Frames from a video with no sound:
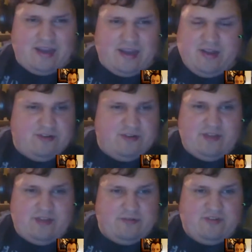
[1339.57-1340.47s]
I want
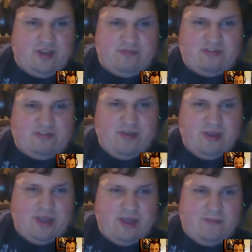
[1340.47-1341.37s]
equal teams,
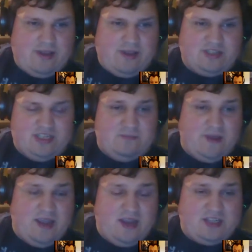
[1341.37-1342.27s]
because this
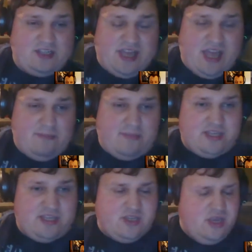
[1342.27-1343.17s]
game
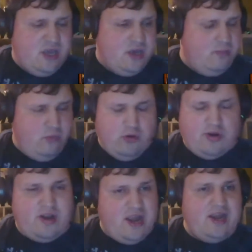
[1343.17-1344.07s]
is more
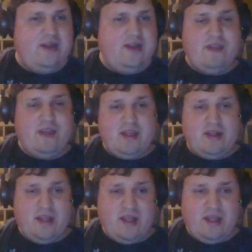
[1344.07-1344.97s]
than
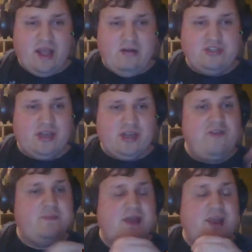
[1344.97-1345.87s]
anything else that
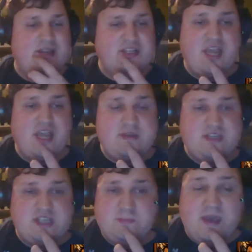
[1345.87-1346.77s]
I've played. This game
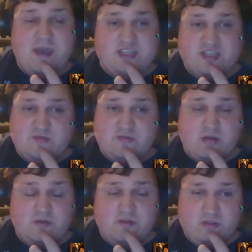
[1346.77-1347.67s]
is based
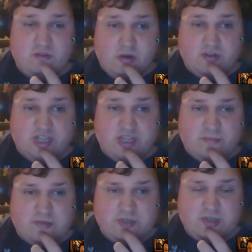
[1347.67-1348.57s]
around those
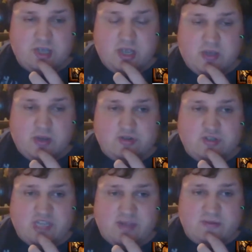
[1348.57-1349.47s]
teams. Those
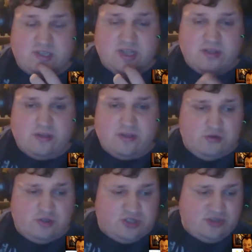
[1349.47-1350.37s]
games,
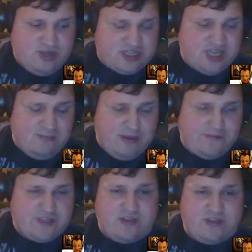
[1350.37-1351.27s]
those this game
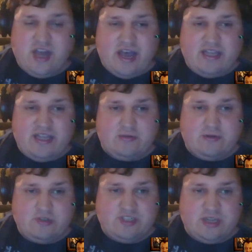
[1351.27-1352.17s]
lives and dies
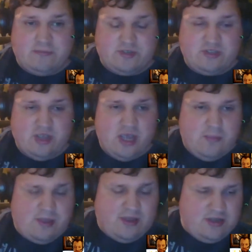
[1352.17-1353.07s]
on those teams,
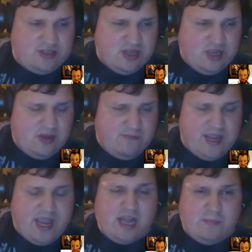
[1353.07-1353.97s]
because
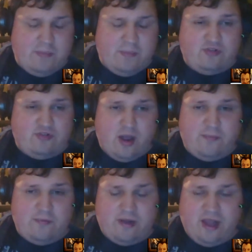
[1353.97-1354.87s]
we had people
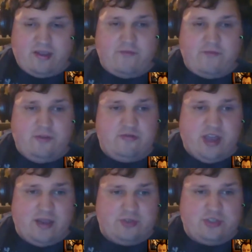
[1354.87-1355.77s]
drop like a few
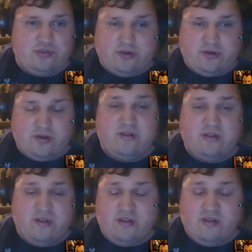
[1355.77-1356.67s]
times during
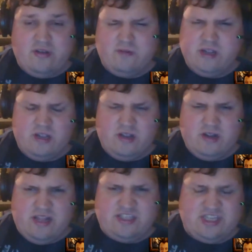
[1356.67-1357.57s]
the
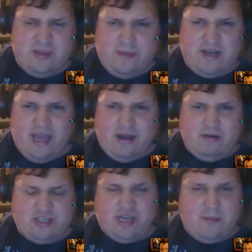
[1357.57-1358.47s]
let's say many
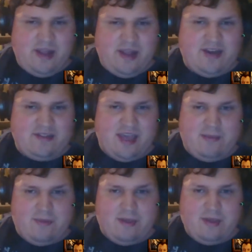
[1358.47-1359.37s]
hours that I played that
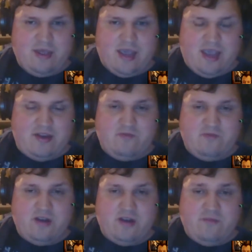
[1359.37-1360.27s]
game, and
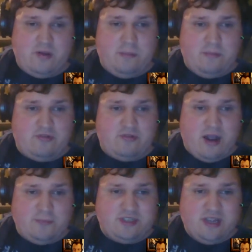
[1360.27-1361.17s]
when one people
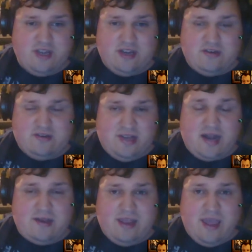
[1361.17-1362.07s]
drops,
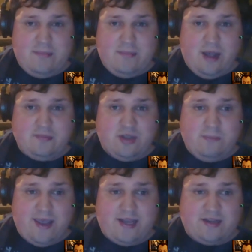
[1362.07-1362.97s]
that game becomes
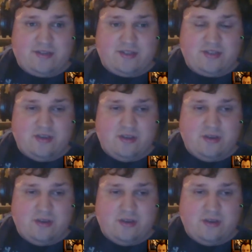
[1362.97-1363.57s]
unbalanced.